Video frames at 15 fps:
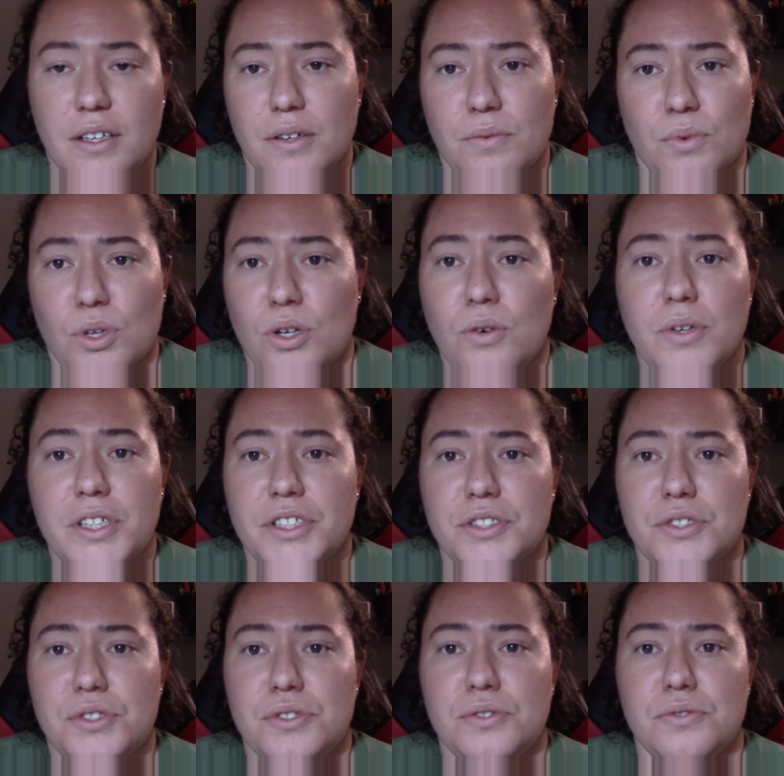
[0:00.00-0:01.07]
We're going
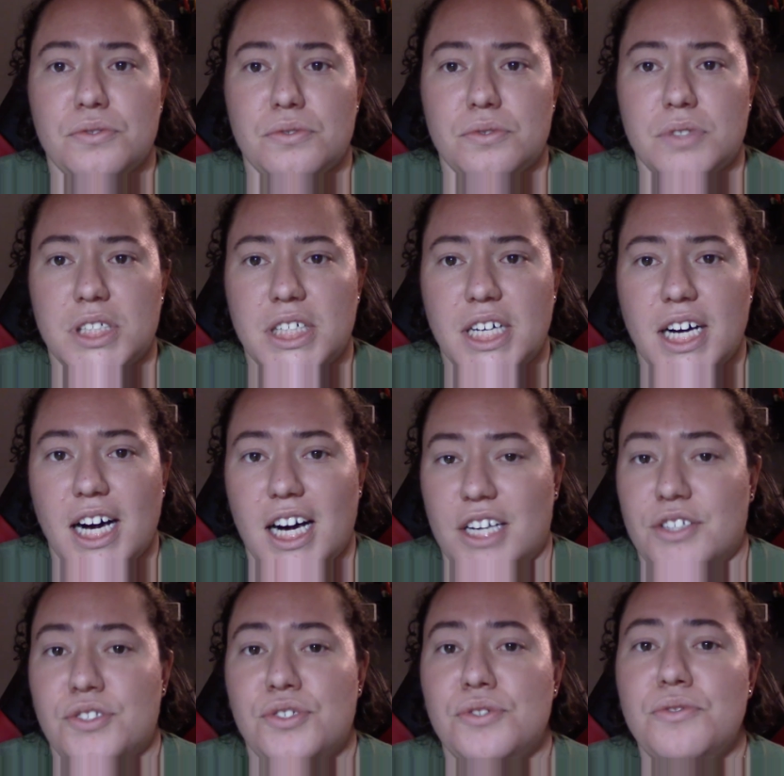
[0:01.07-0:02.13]
to
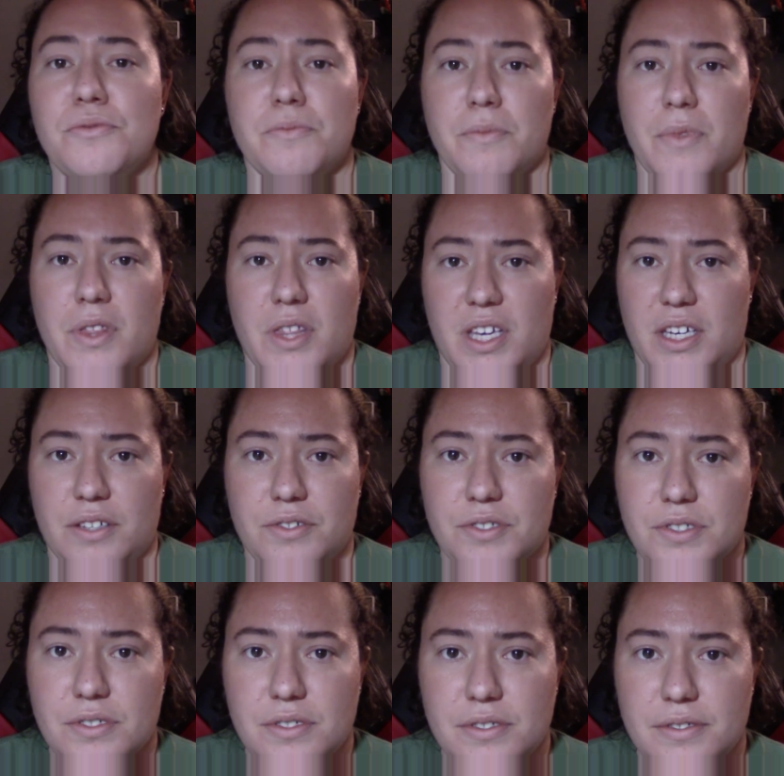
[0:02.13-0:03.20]
assume
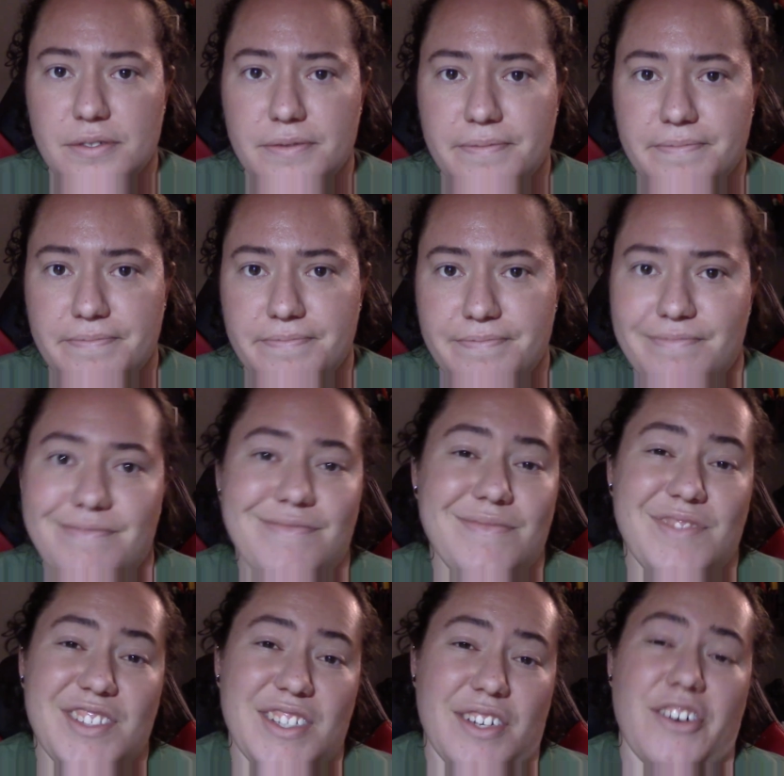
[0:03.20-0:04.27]
things.
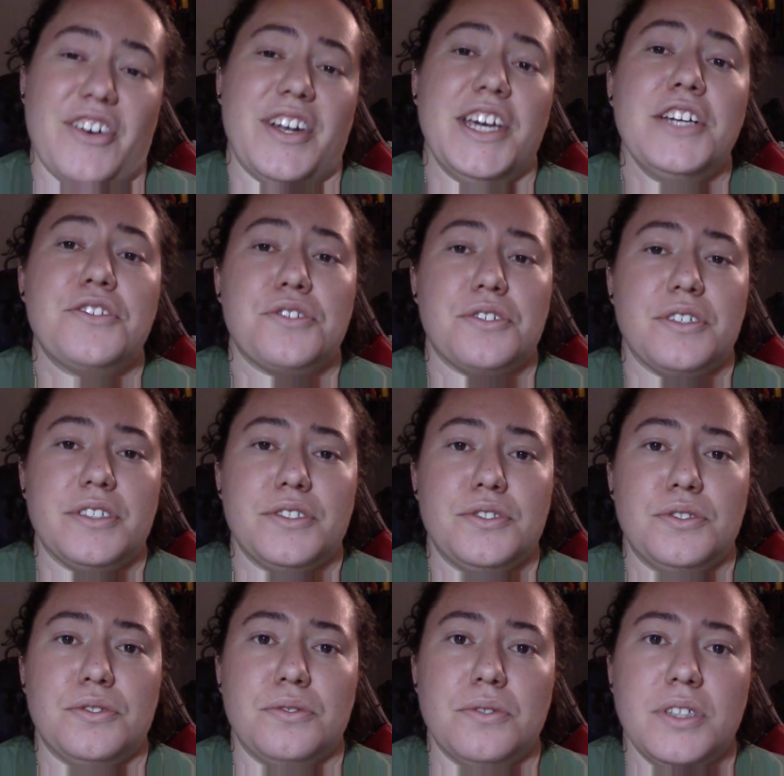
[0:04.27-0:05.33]
It's in our nature
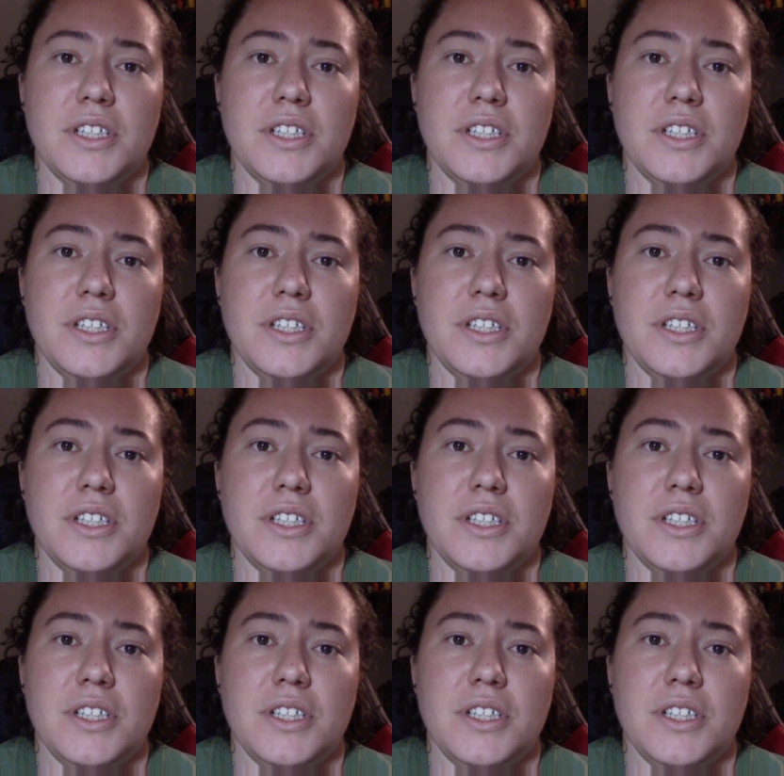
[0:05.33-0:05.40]
to